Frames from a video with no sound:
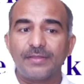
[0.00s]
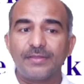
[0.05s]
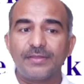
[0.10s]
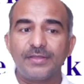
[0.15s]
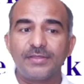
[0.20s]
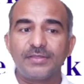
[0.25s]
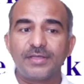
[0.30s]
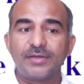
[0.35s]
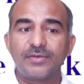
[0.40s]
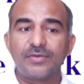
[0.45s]

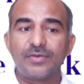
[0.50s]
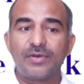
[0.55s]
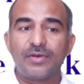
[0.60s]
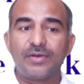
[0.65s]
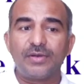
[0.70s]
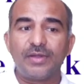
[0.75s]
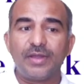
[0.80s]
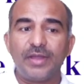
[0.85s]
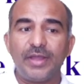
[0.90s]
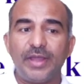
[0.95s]
these are
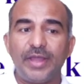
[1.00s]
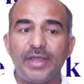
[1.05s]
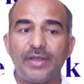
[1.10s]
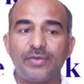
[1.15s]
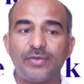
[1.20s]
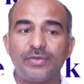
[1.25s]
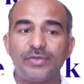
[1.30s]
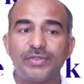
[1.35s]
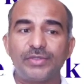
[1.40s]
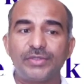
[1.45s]
called
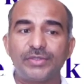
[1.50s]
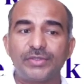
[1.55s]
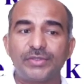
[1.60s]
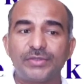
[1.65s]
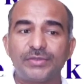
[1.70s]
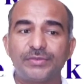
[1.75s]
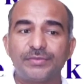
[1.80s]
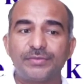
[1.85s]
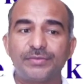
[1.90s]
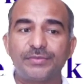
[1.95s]

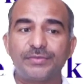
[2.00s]
agonists.